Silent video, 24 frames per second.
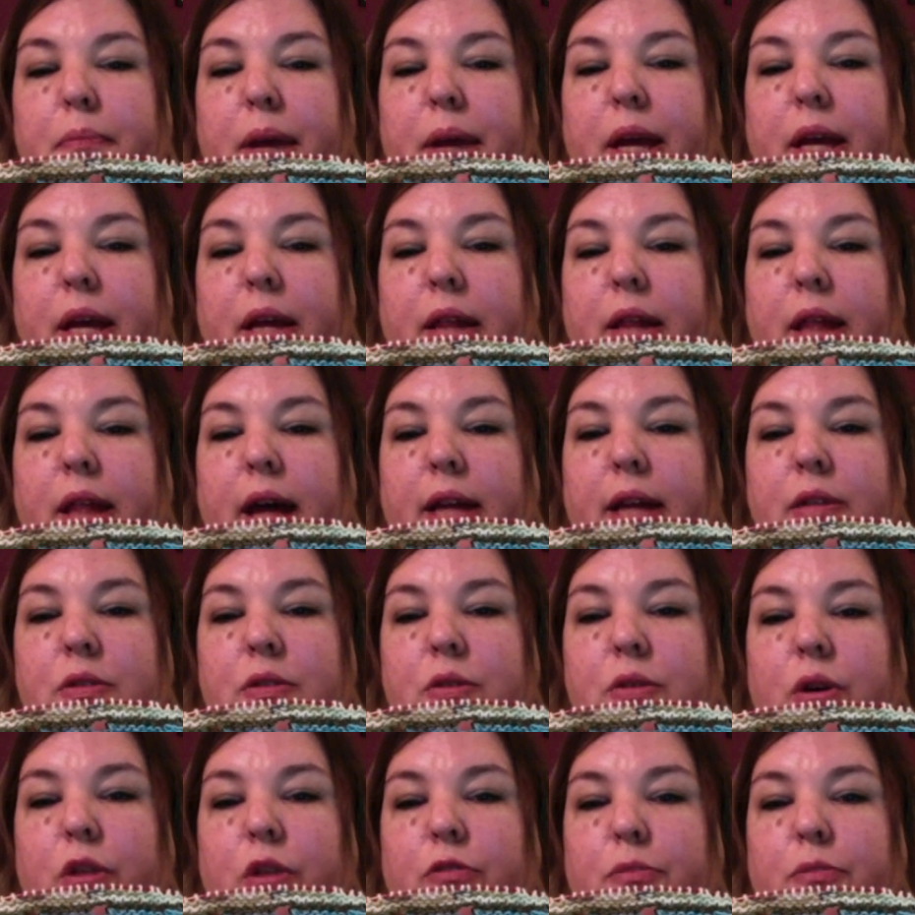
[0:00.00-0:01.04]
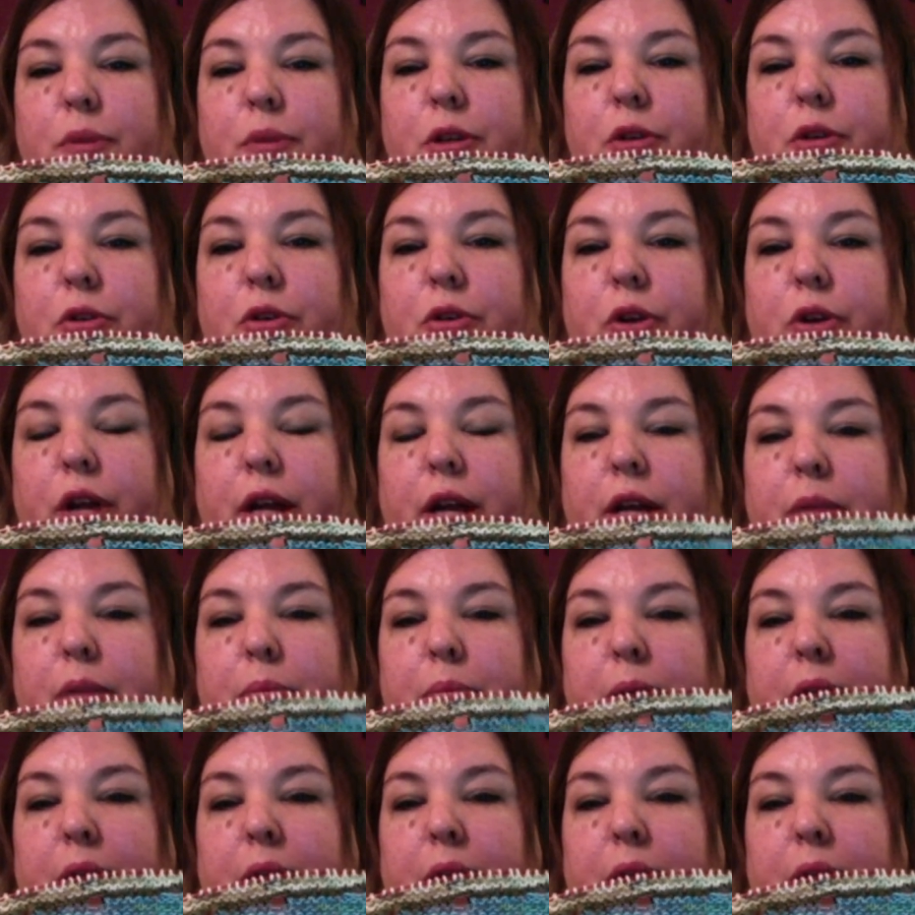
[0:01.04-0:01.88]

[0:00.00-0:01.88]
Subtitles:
being that sort of blue-green,